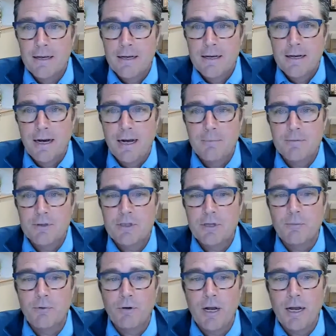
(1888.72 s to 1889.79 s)
I'm
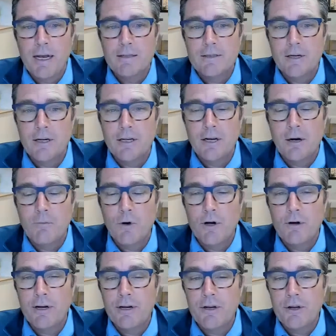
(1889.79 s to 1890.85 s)
surprised. I'm
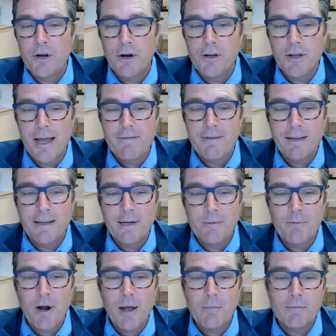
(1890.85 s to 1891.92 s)
wondering, are you having any
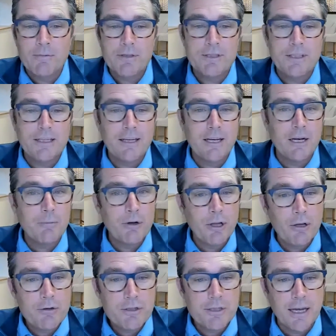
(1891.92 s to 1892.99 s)
problems seeing up
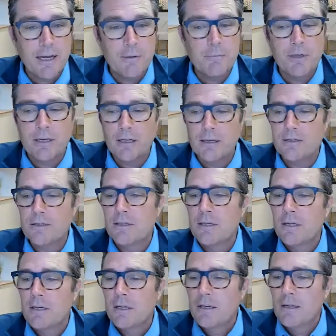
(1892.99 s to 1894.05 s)
close yet? Because
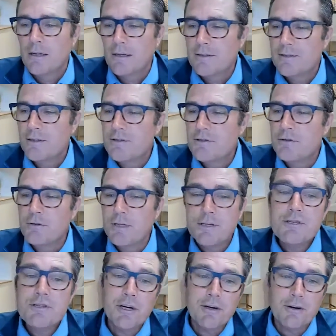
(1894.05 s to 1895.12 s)
since you did
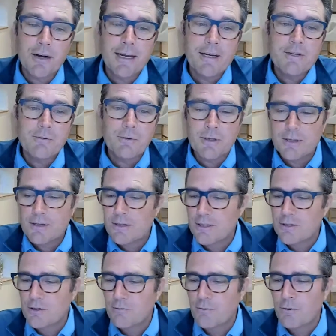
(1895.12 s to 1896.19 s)
share your age with us,
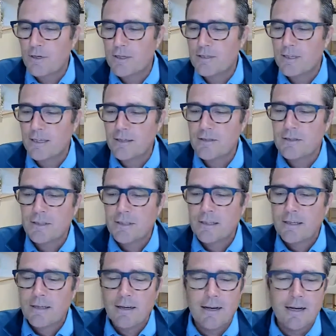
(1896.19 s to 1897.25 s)
that you're 46,
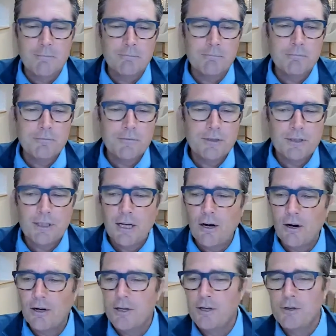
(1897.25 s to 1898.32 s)

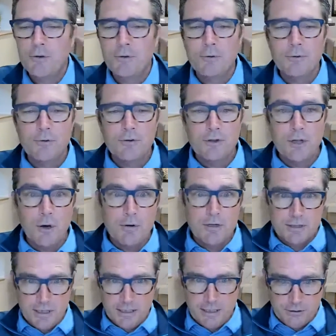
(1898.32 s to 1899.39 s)
are you
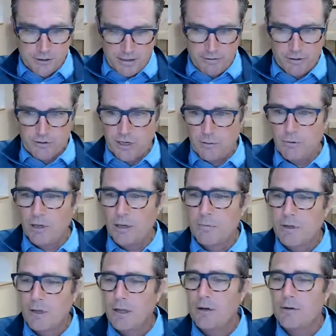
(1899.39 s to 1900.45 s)
noticing that you're having trouble up
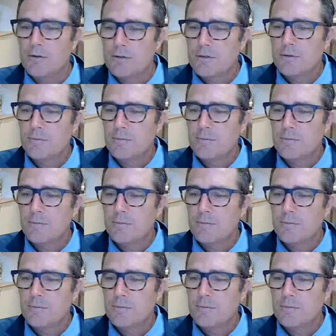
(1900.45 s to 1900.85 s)
close,